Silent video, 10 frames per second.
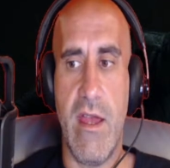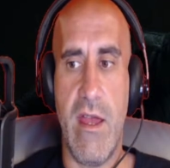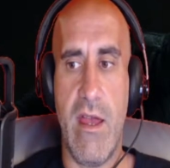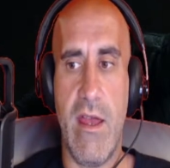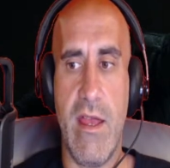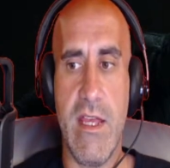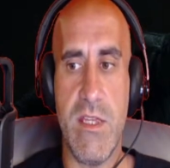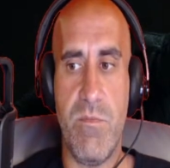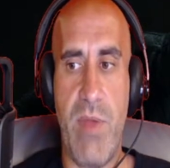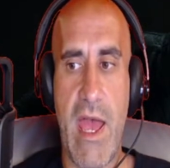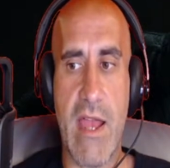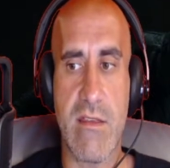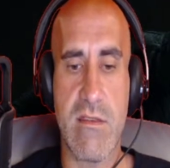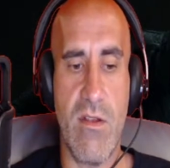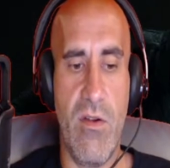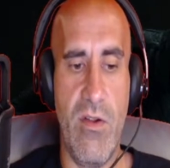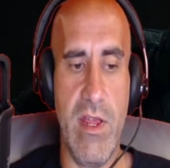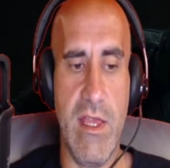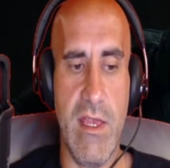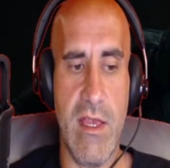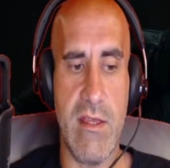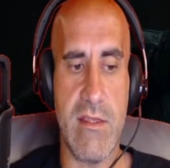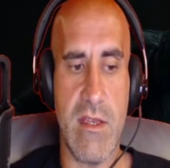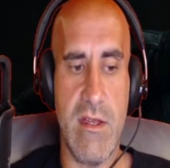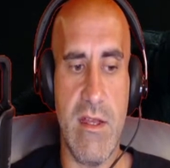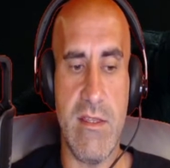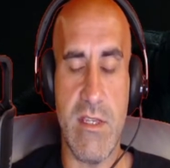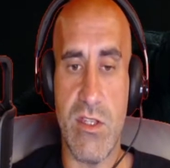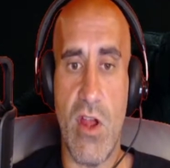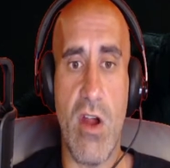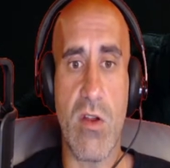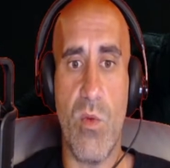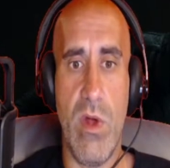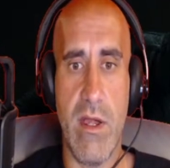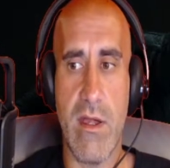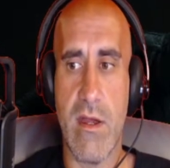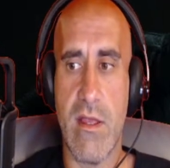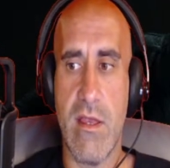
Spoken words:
His backstory is a dark one.